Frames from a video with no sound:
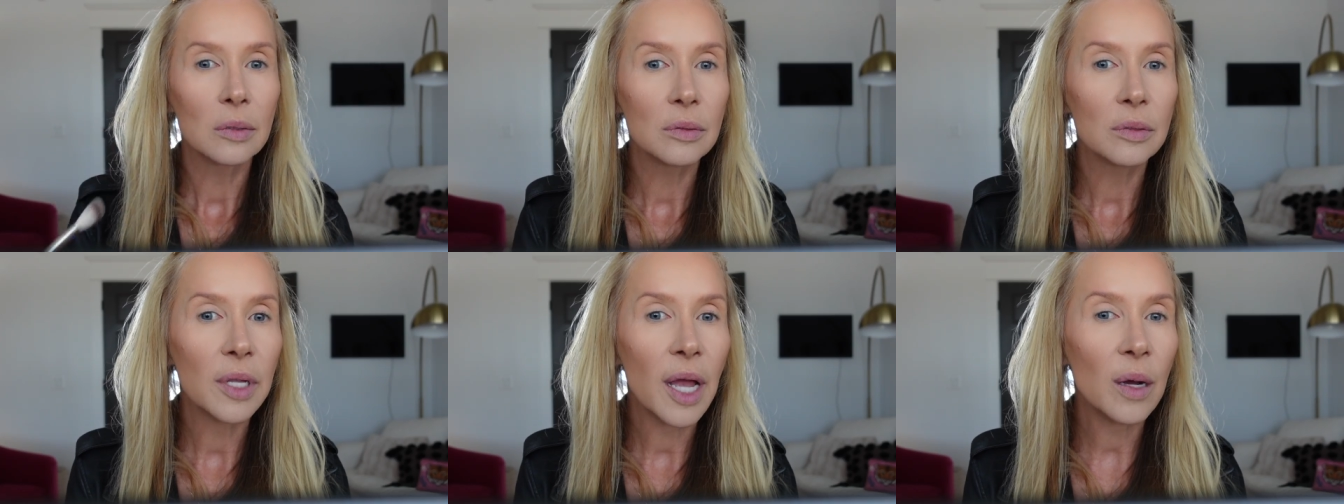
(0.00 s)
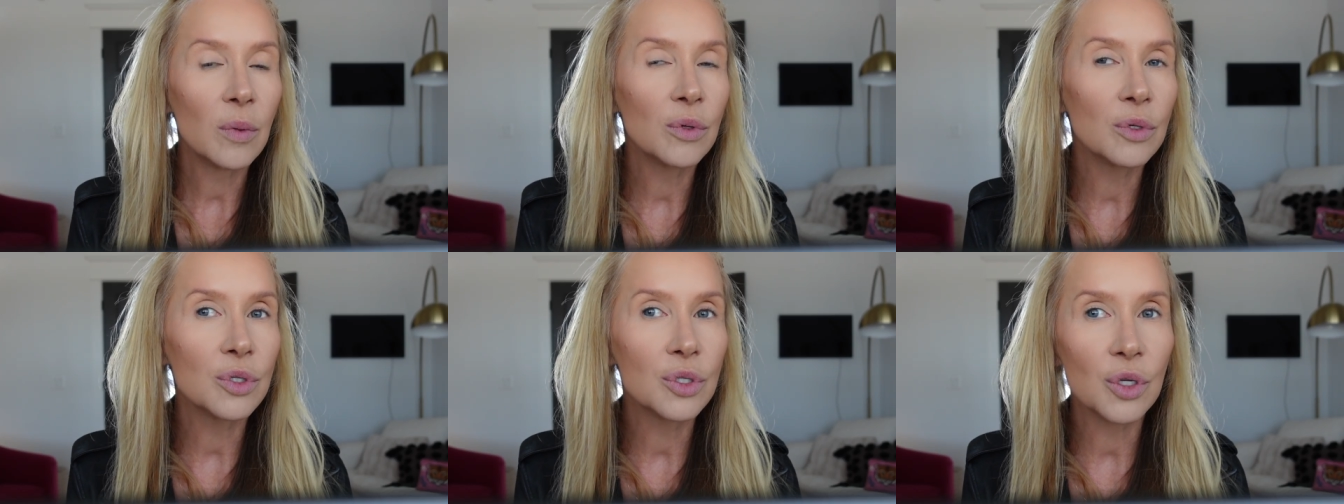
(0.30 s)

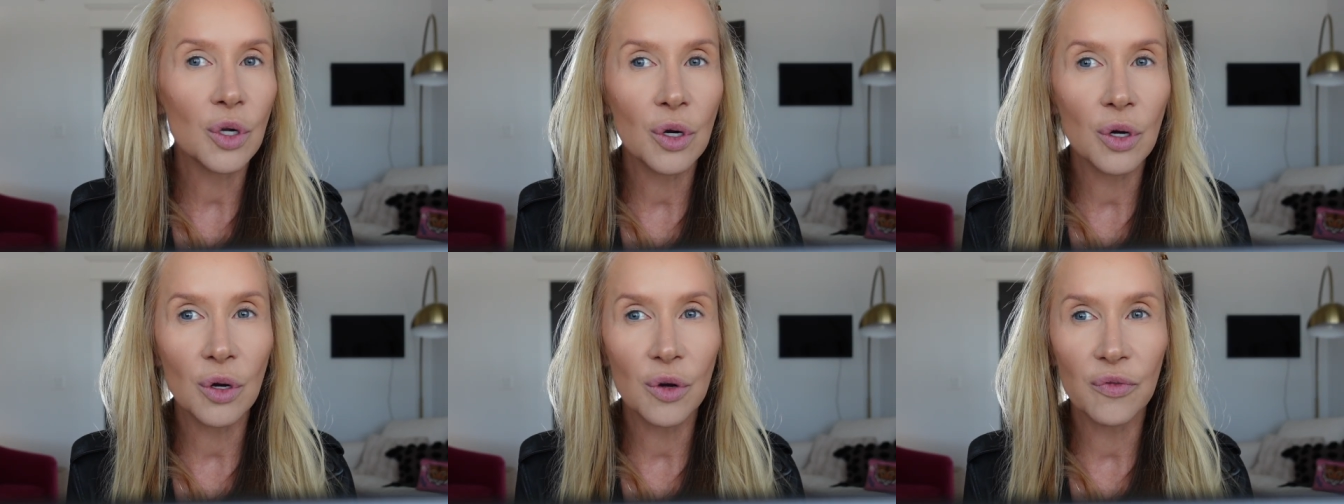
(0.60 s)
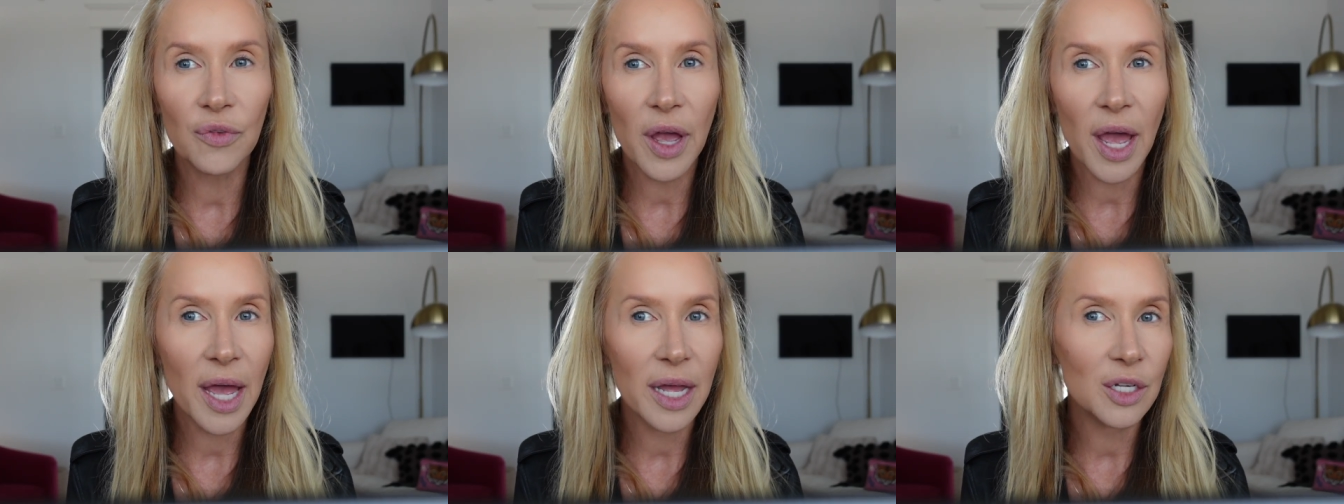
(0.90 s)
that will
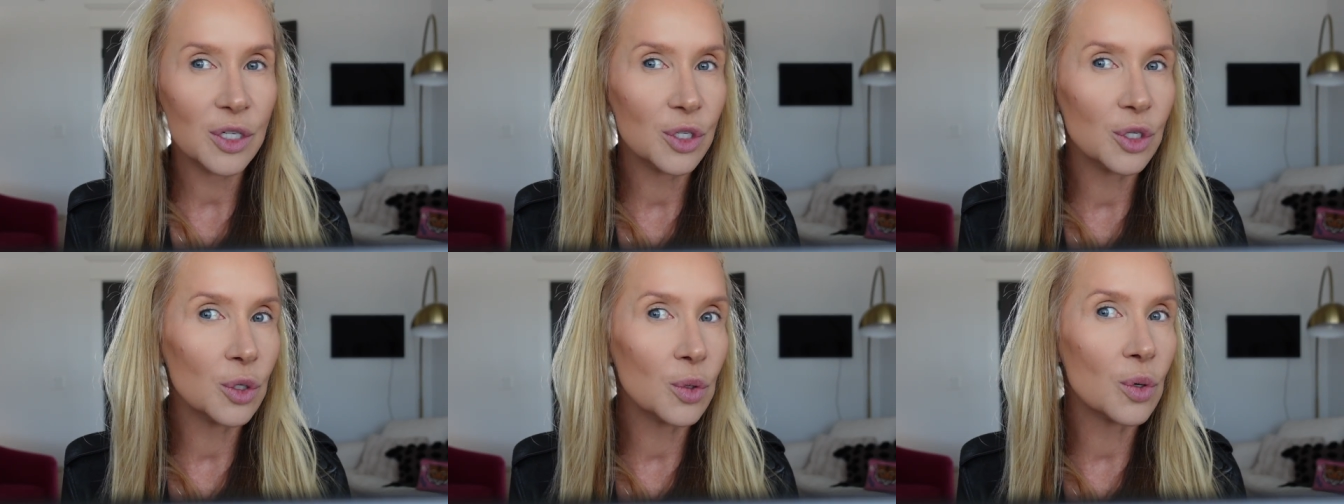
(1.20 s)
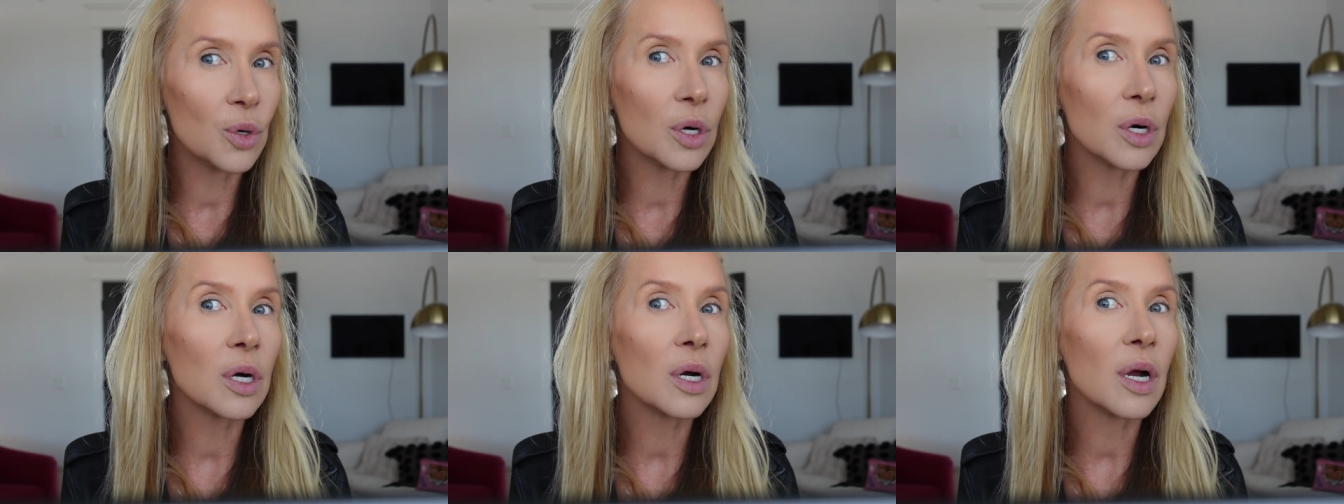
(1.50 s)
serve as
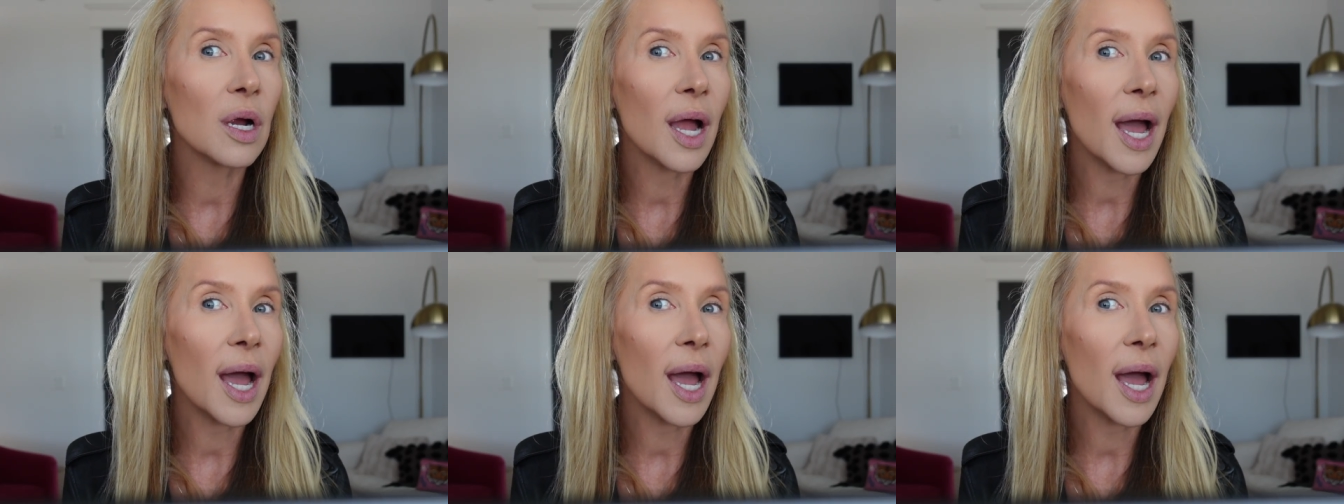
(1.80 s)
your